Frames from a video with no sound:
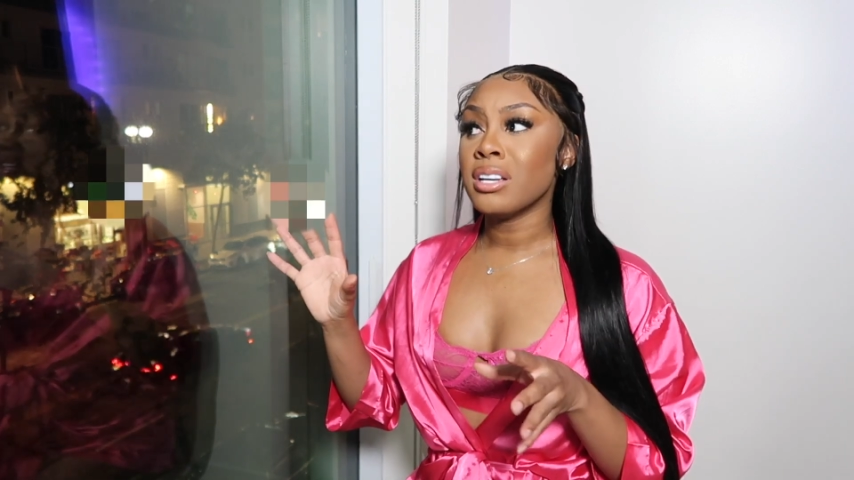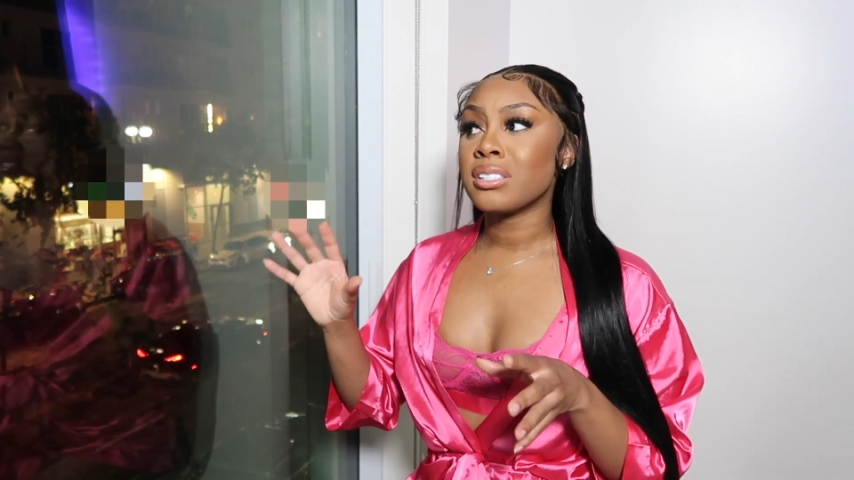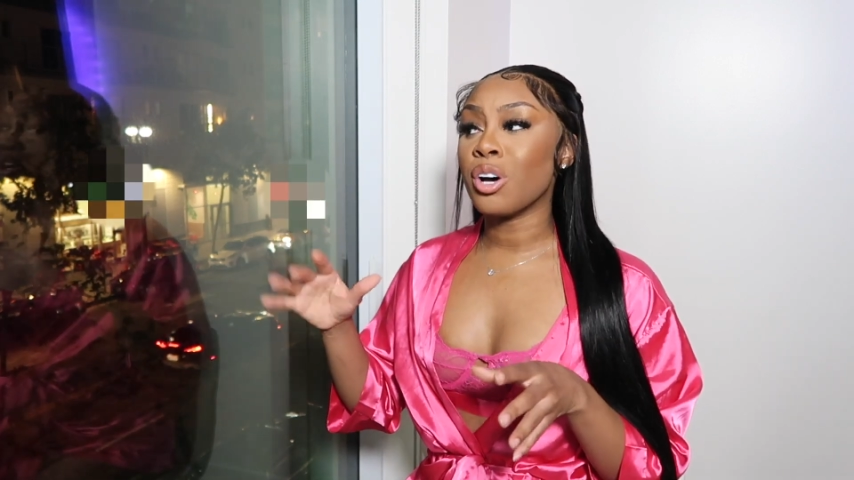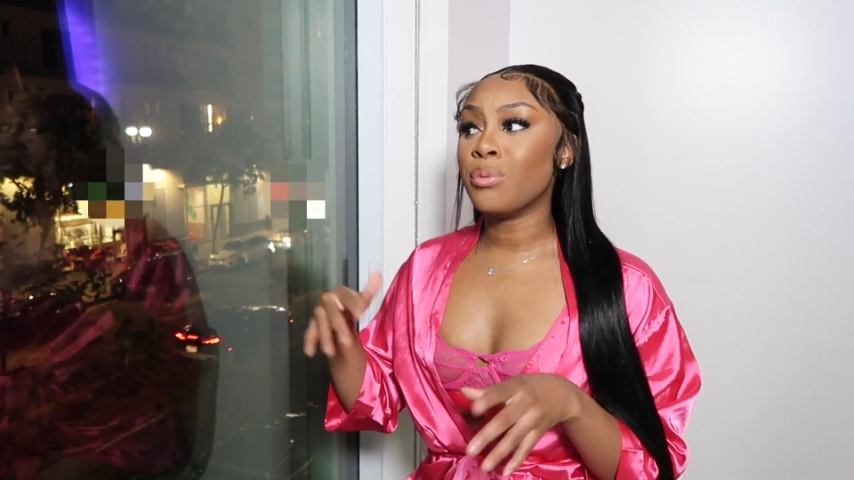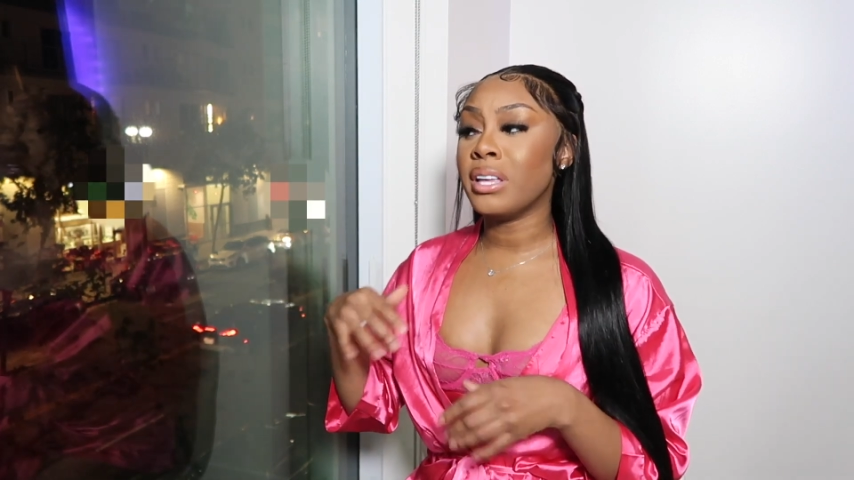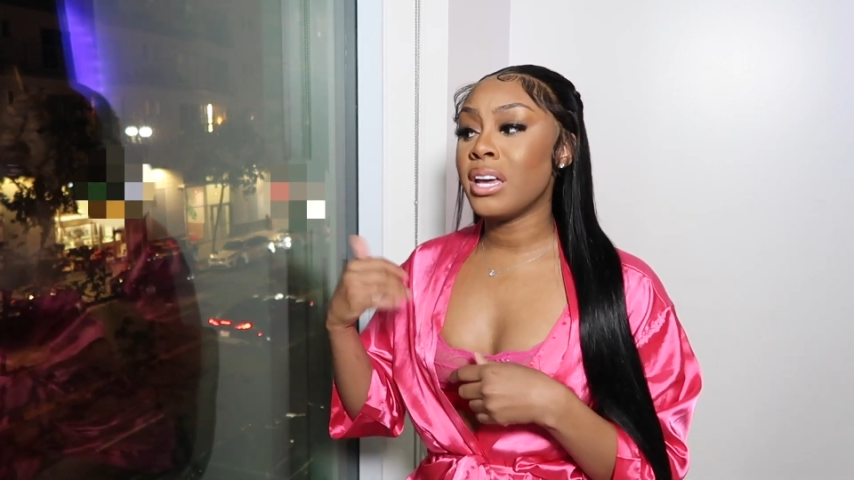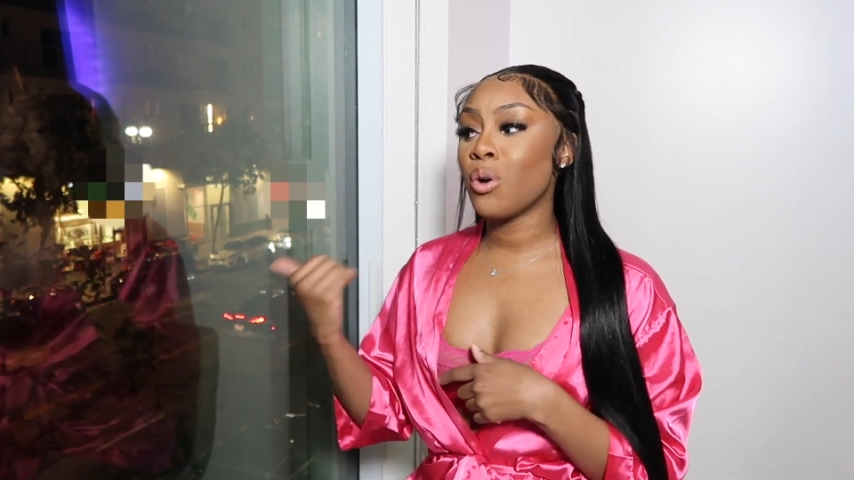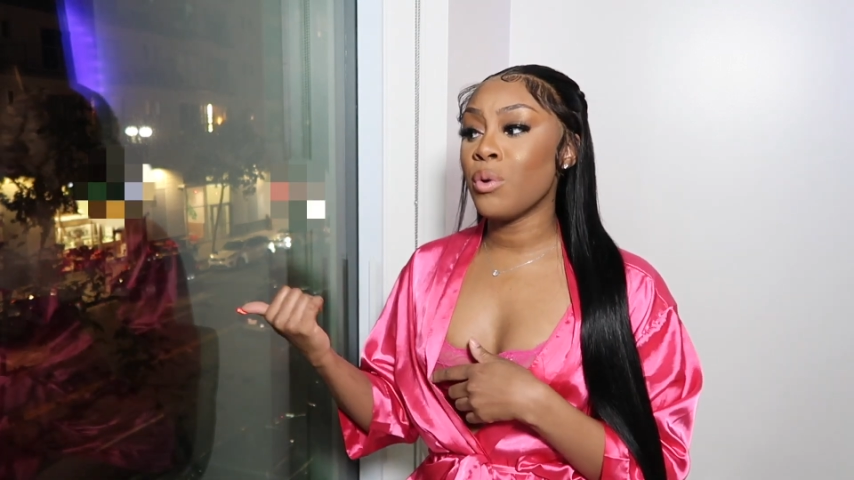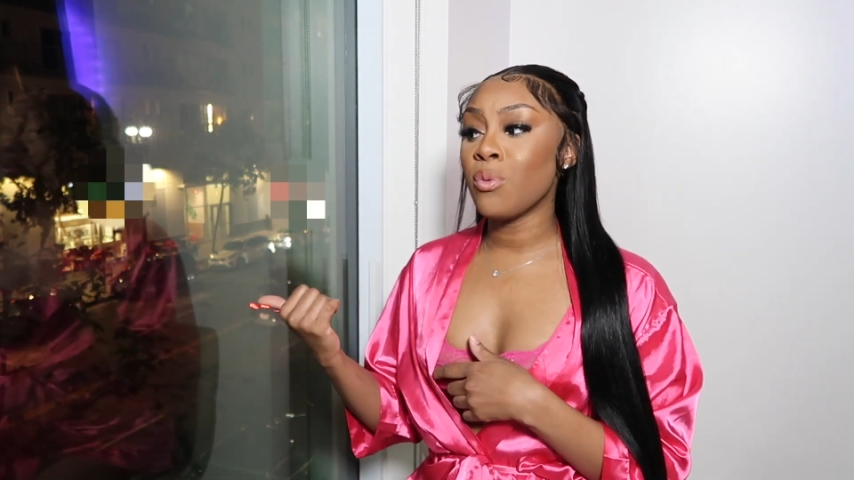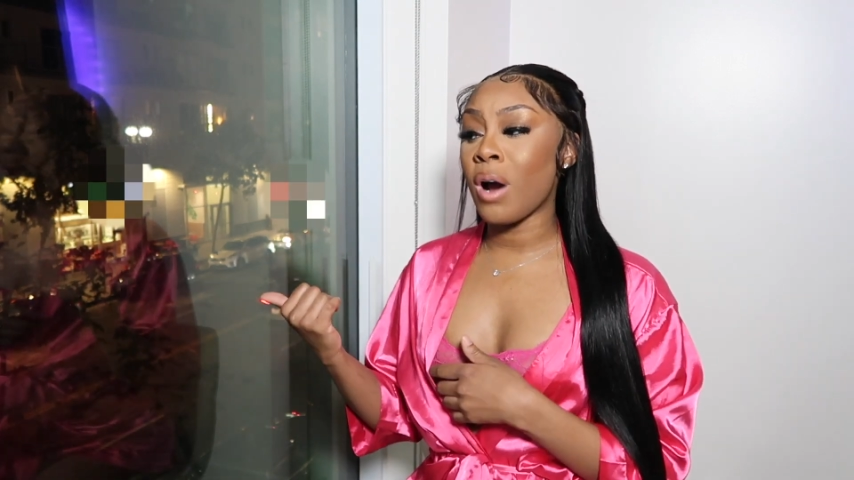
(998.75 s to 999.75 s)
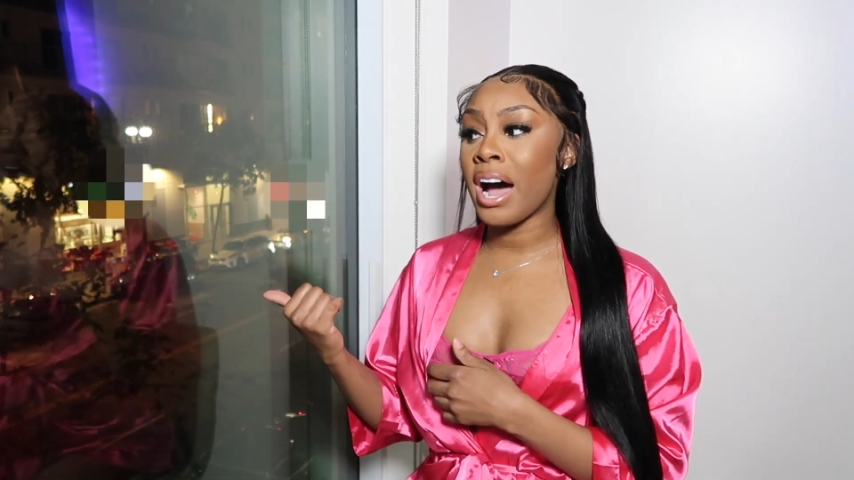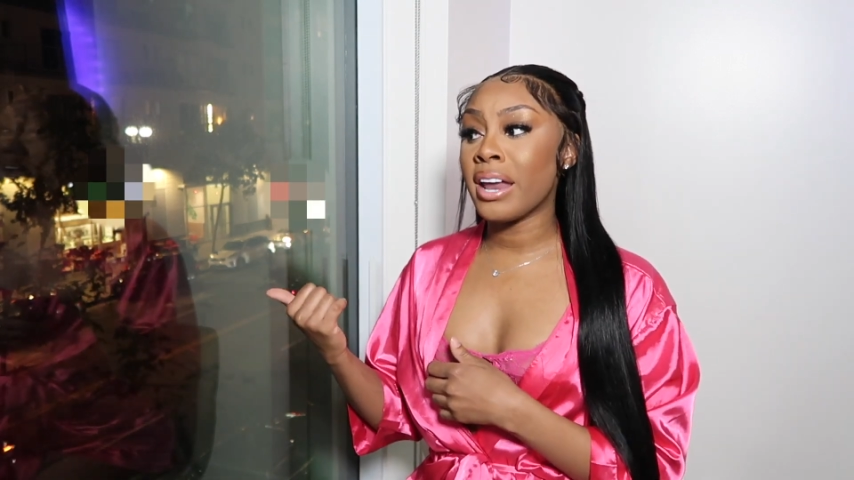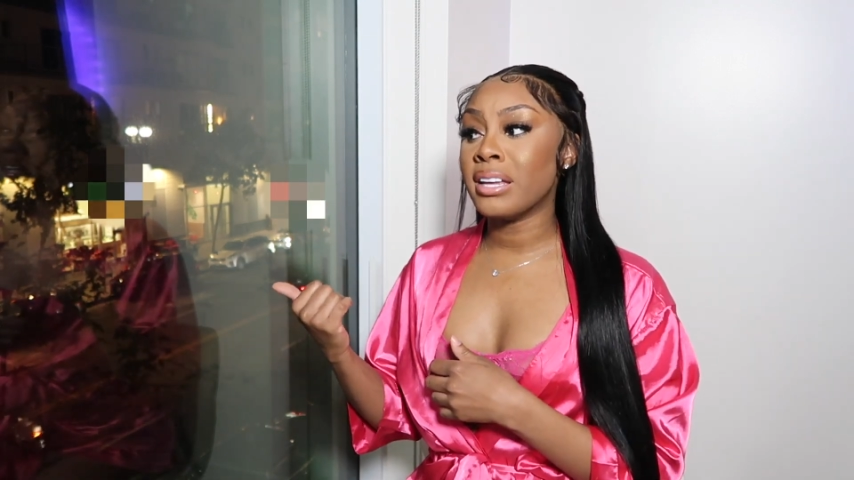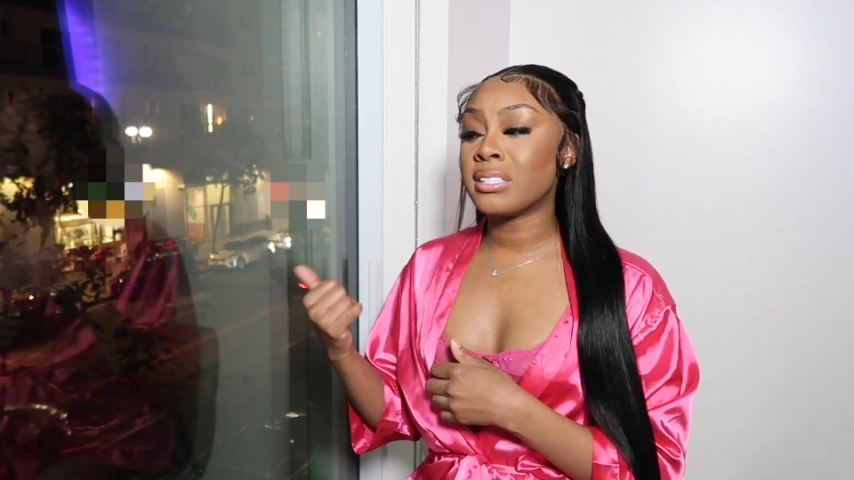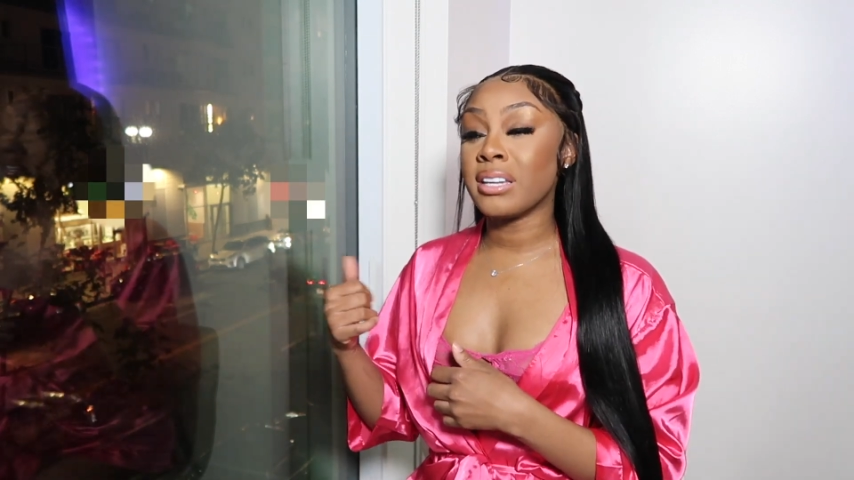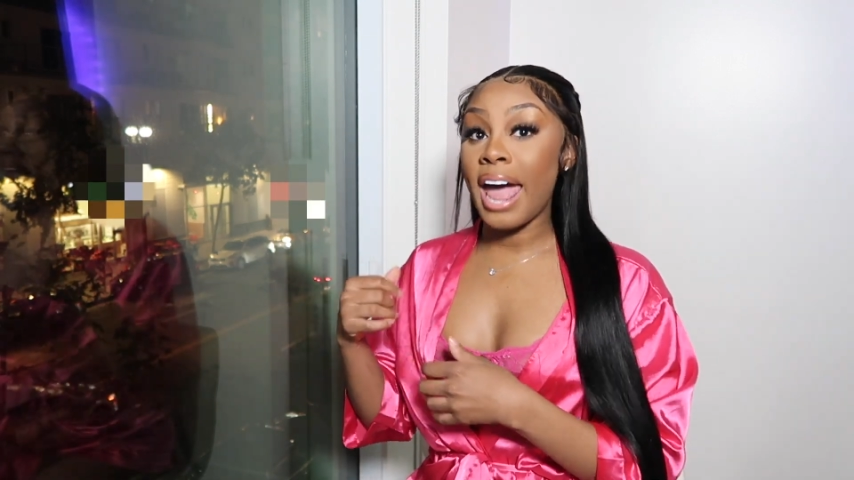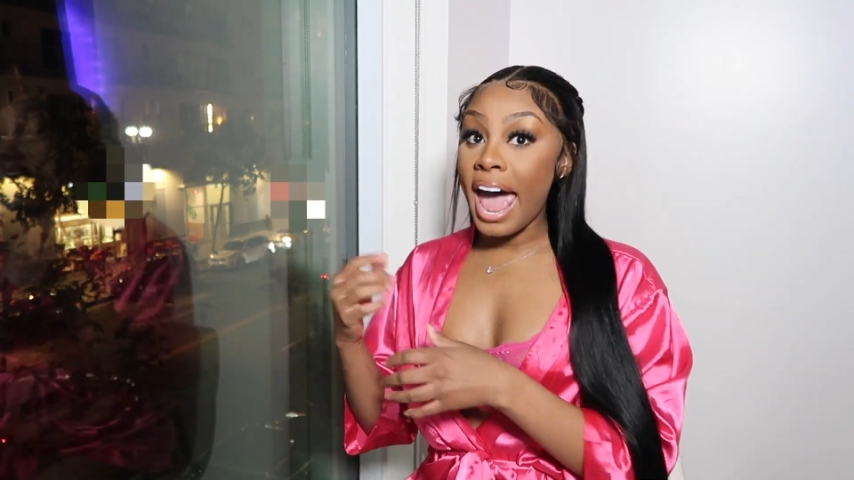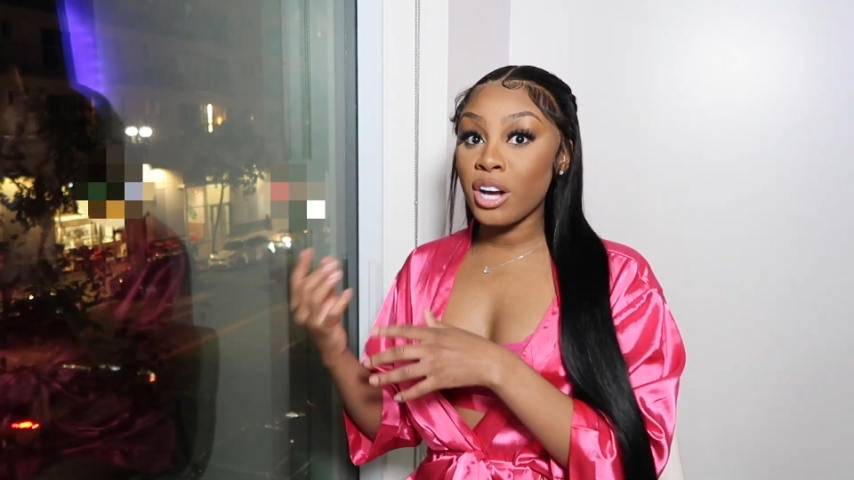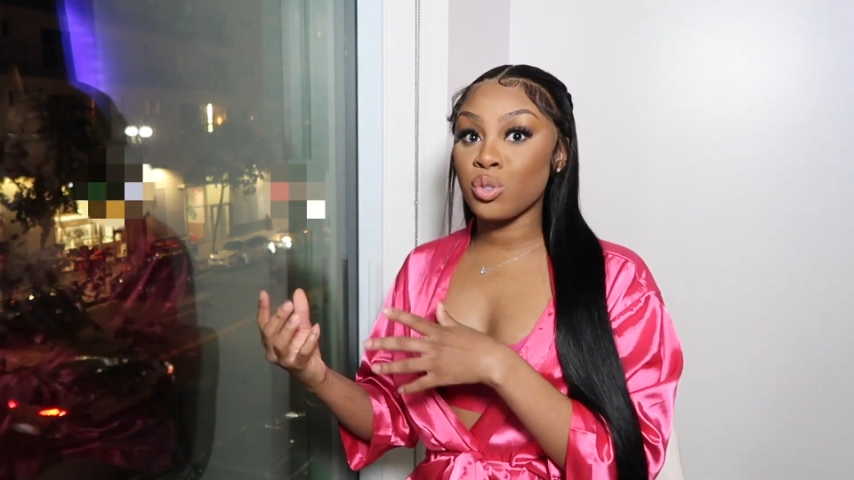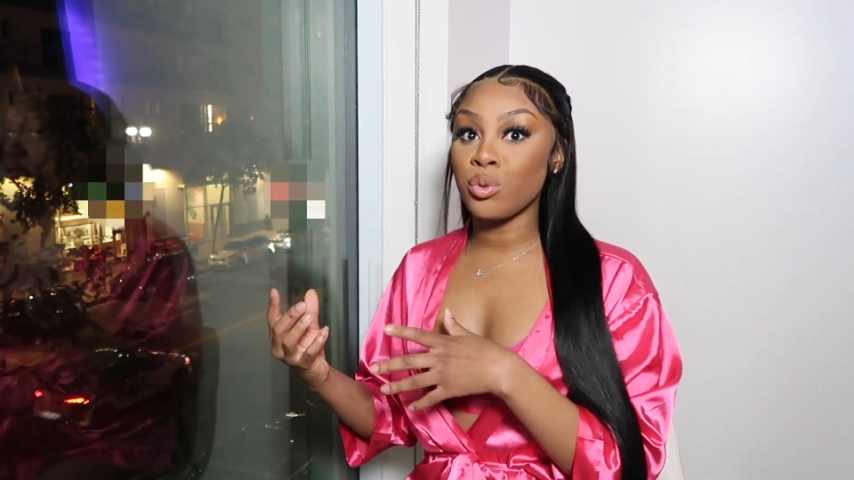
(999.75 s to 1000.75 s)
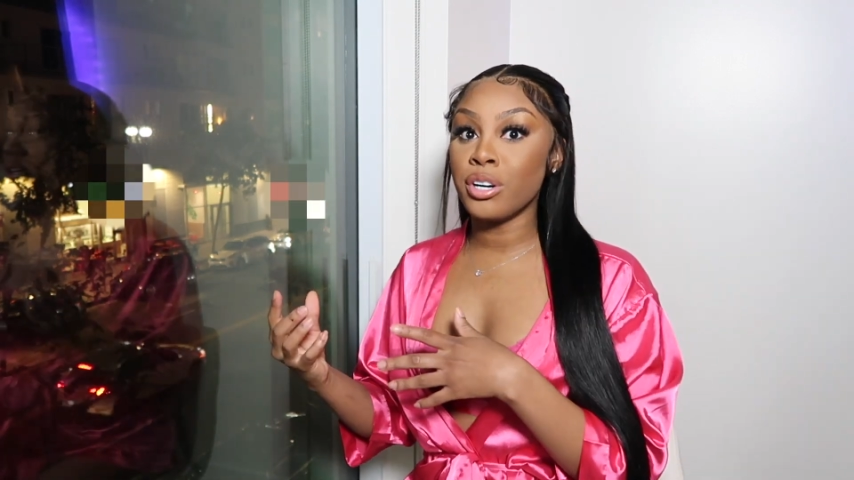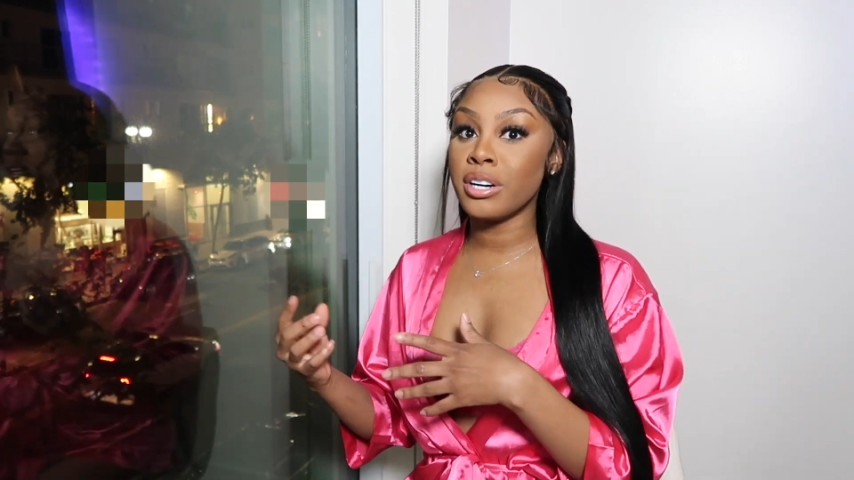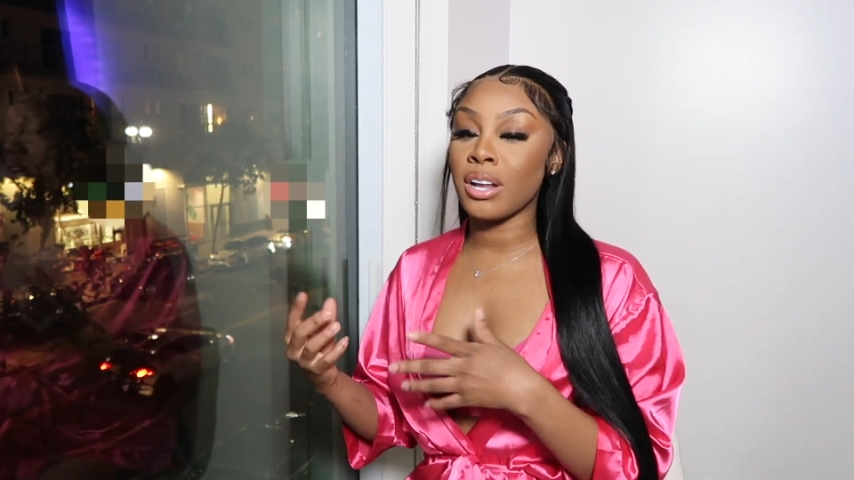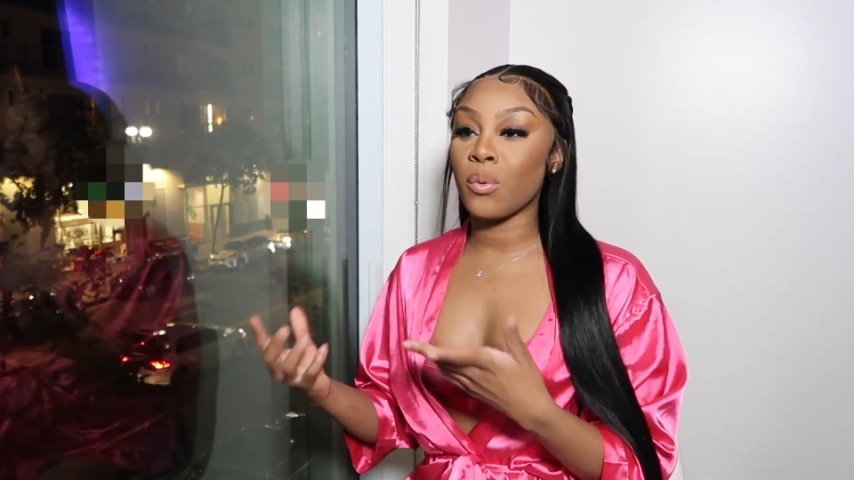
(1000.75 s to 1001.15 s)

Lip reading: So then we ride into the actual hood,